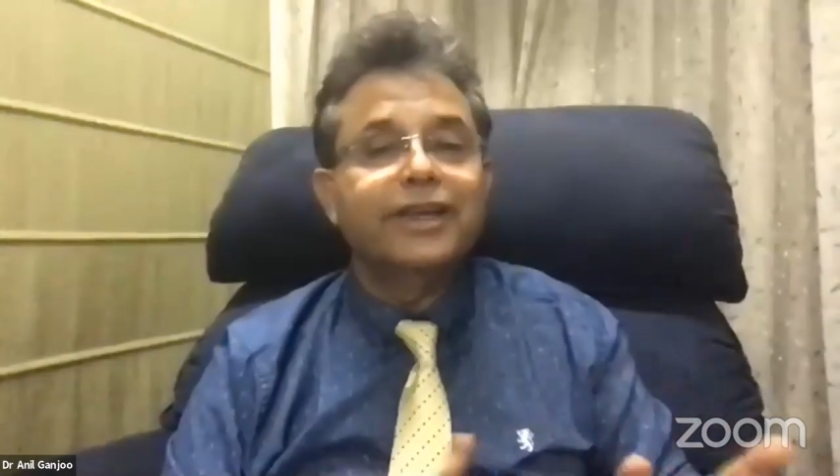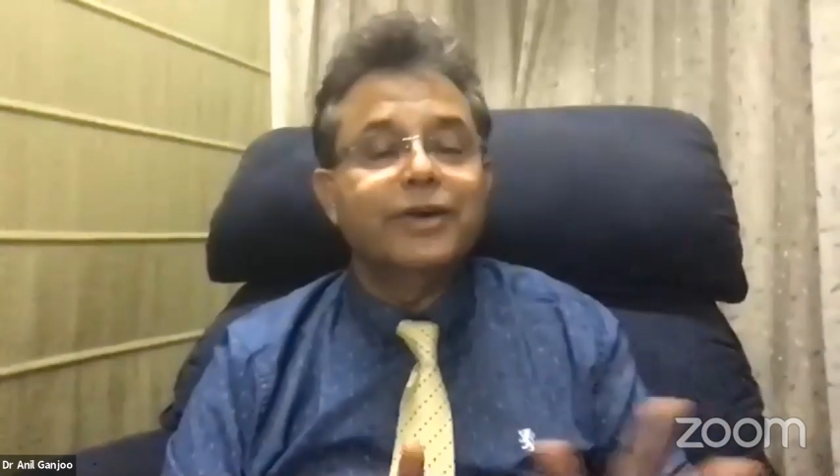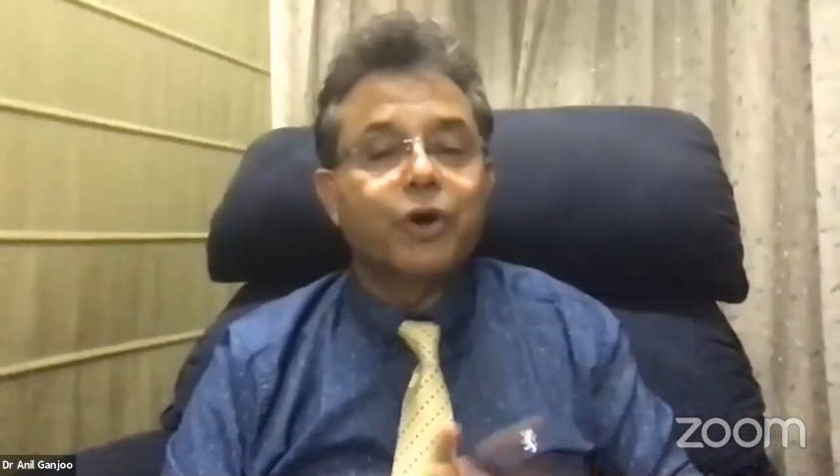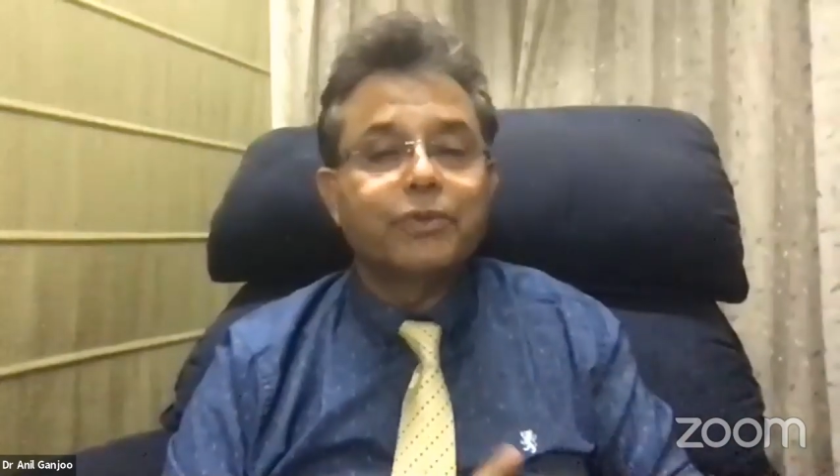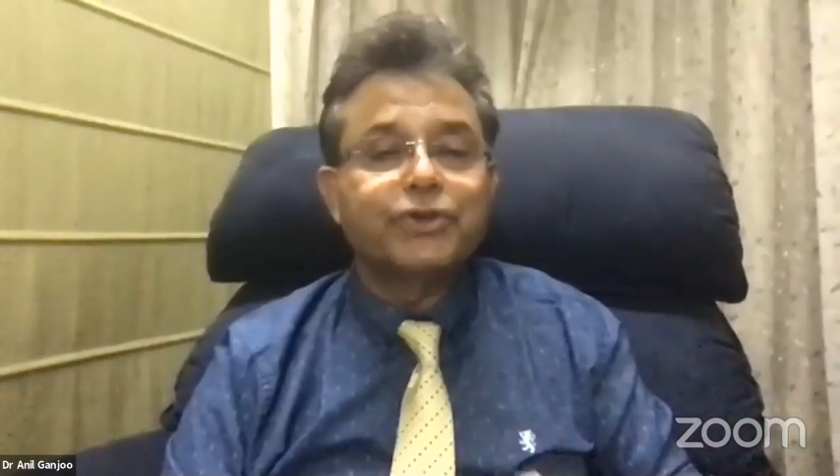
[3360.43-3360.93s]

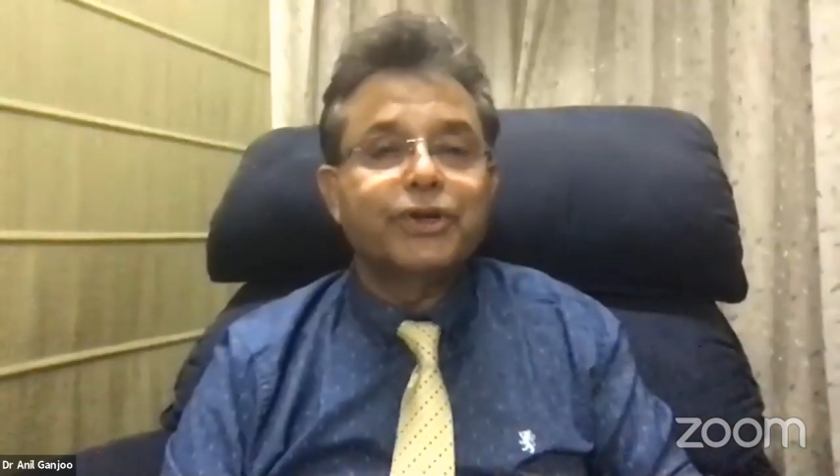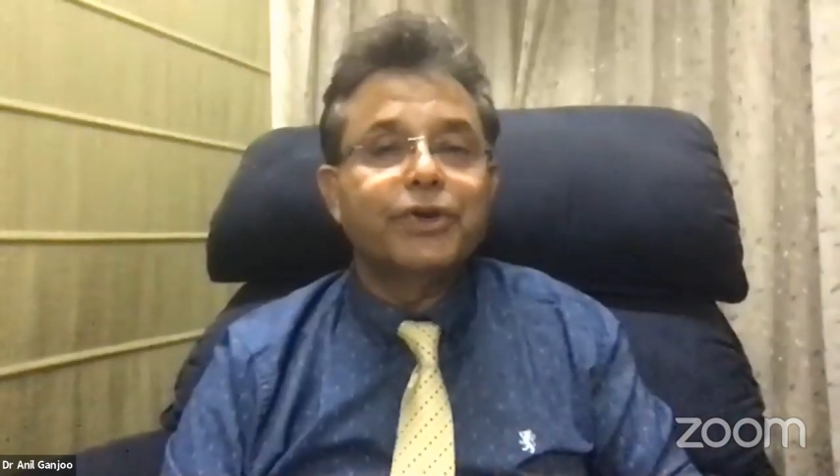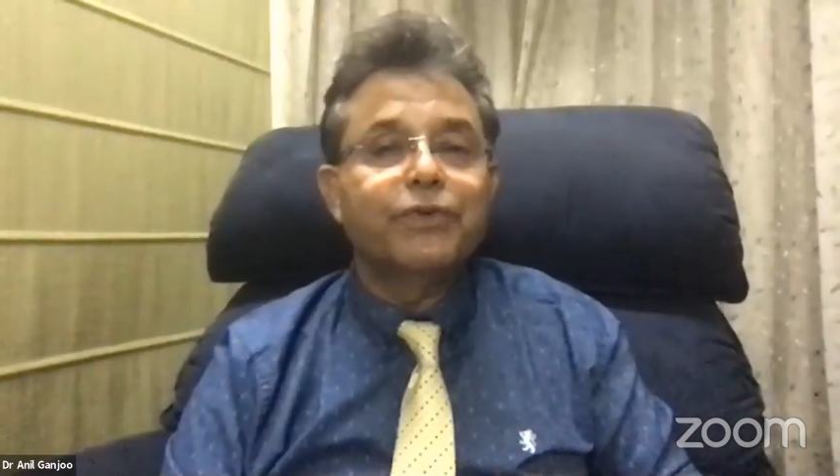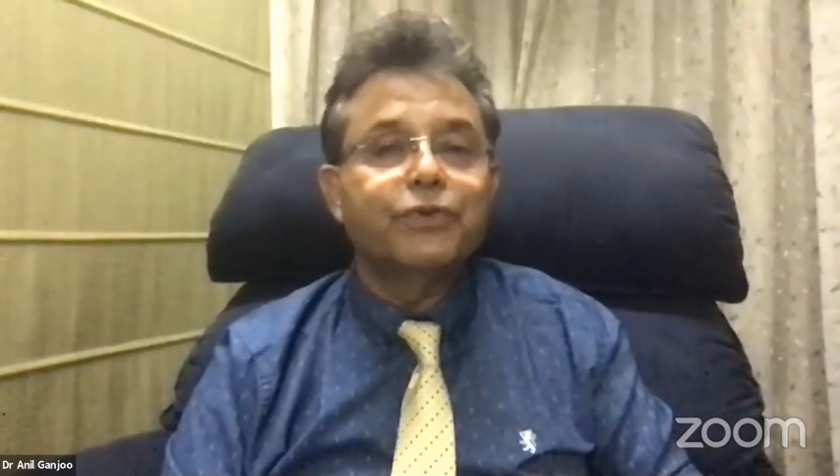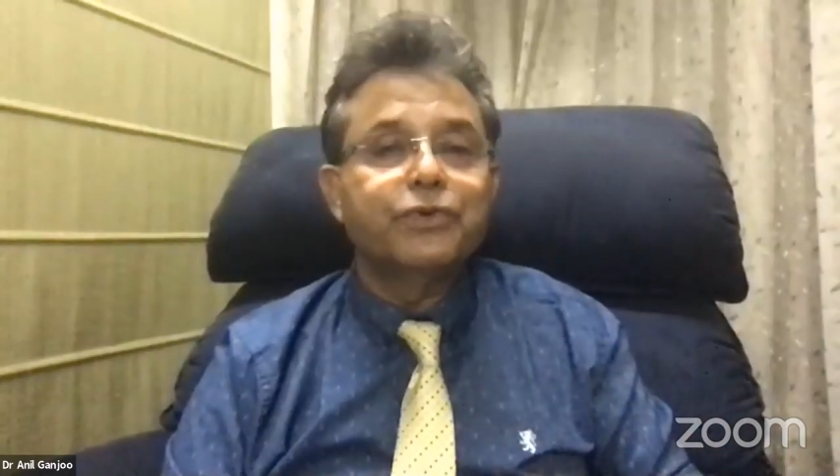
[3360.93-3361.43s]
the
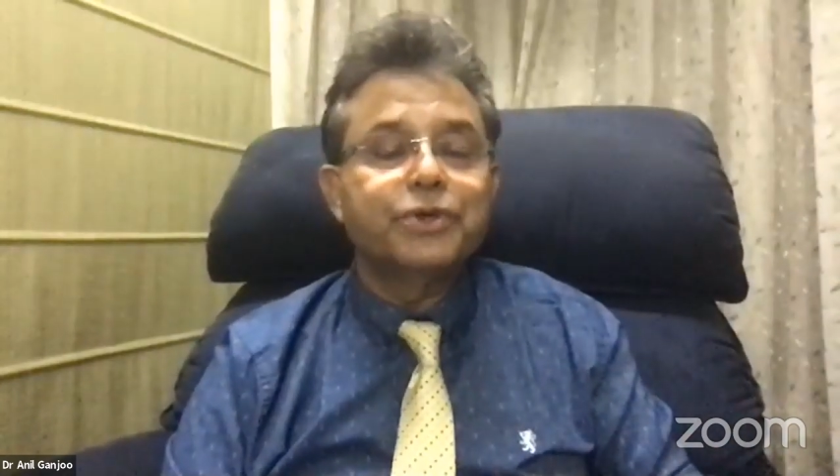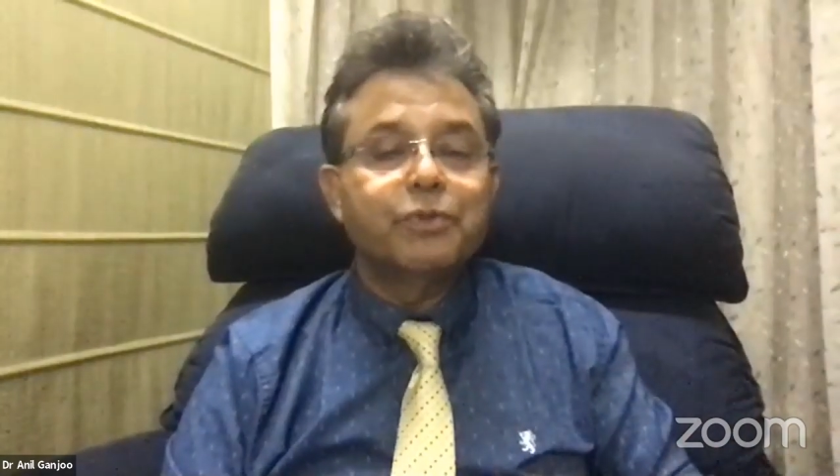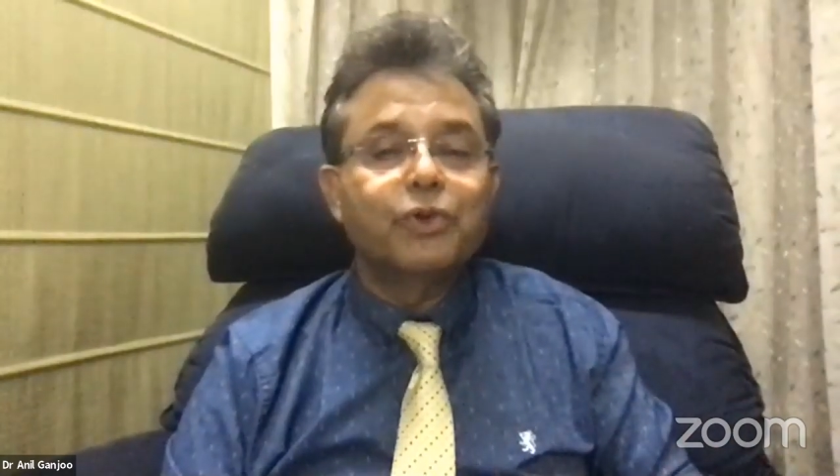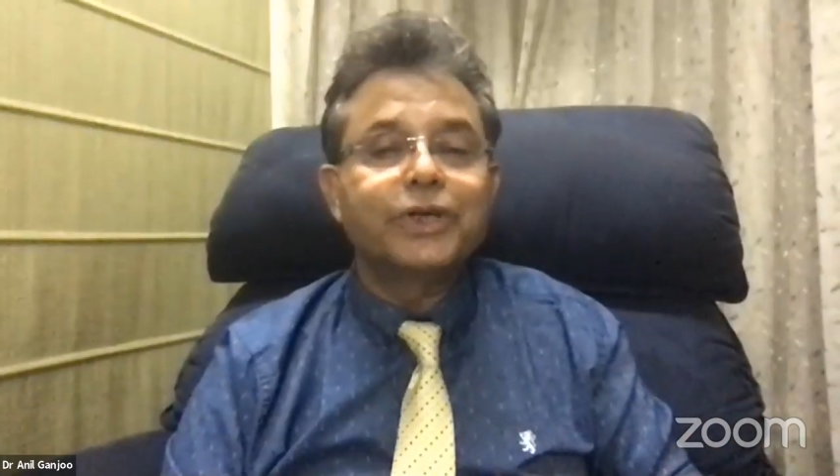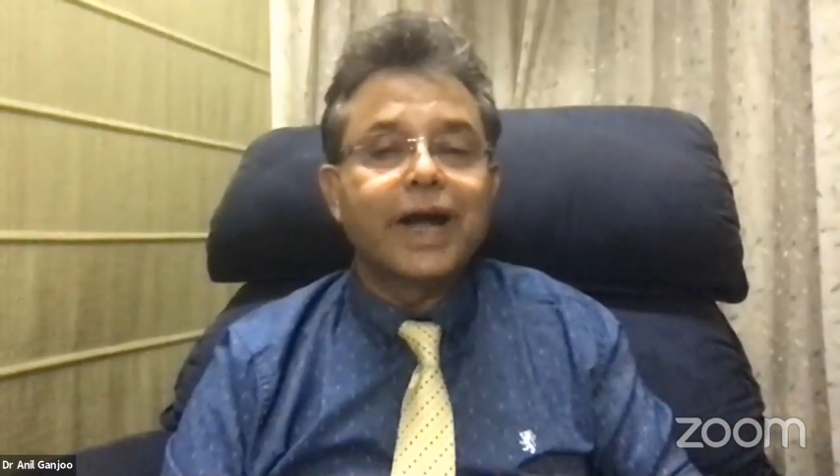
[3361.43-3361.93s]
opportunity of using
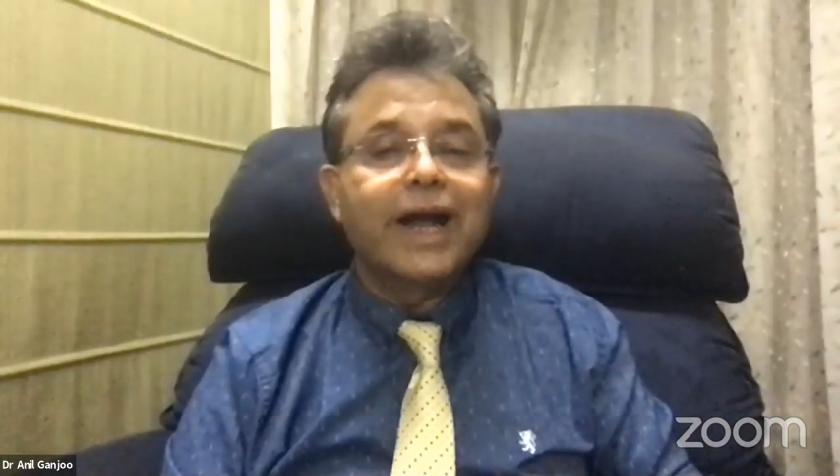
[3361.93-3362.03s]
both